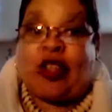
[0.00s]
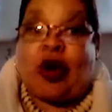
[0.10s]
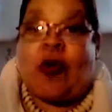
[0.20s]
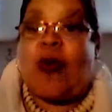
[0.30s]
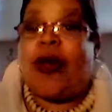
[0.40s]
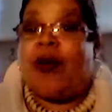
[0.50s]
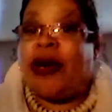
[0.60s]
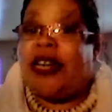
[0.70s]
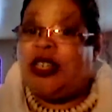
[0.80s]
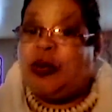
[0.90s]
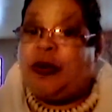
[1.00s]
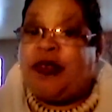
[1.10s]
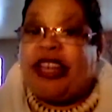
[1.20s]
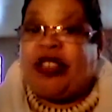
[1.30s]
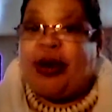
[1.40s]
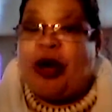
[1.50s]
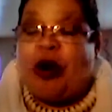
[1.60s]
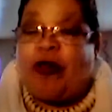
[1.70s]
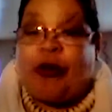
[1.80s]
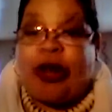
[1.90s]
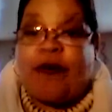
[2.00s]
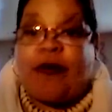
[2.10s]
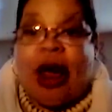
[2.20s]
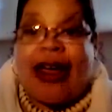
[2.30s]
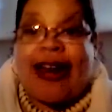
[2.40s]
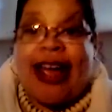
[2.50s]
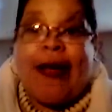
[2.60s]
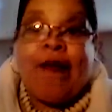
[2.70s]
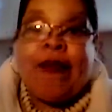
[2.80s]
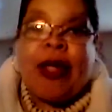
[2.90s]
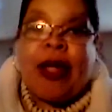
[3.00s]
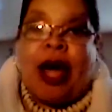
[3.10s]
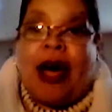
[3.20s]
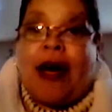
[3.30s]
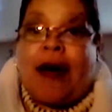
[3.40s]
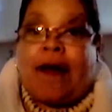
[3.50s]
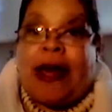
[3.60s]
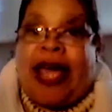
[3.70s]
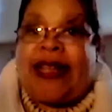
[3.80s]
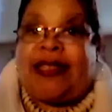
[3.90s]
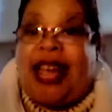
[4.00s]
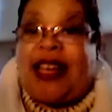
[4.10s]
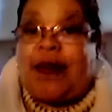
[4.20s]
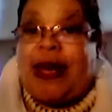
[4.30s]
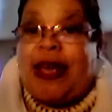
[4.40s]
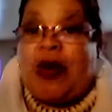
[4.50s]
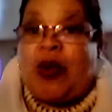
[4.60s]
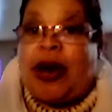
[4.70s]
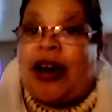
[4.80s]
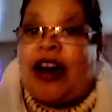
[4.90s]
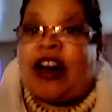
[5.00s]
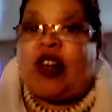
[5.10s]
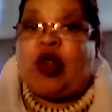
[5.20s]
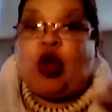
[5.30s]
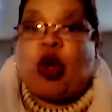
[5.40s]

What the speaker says: So we're featuring on Freedom Friday a segment where